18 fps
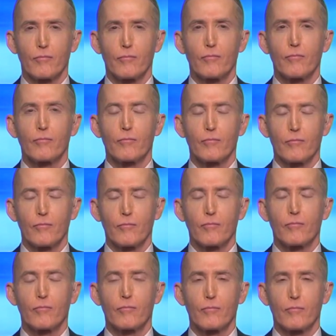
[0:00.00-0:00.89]

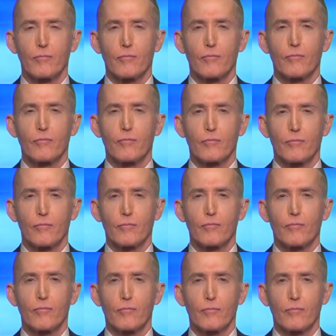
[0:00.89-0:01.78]

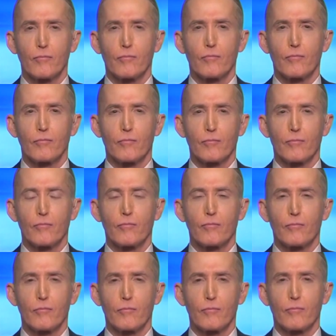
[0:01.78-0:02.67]

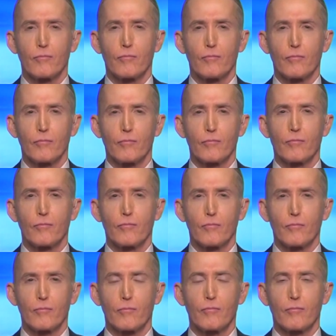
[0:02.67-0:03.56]

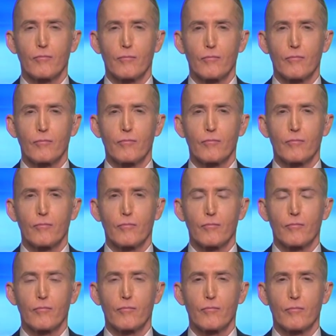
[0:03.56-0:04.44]

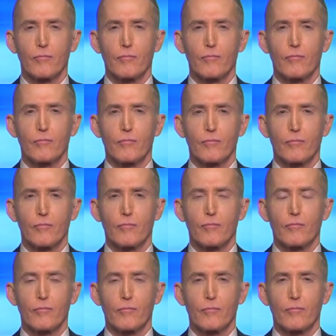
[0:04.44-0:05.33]

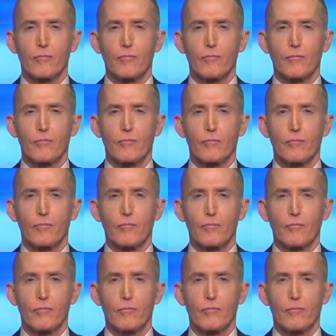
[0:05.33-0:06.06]
This person isn't speaking.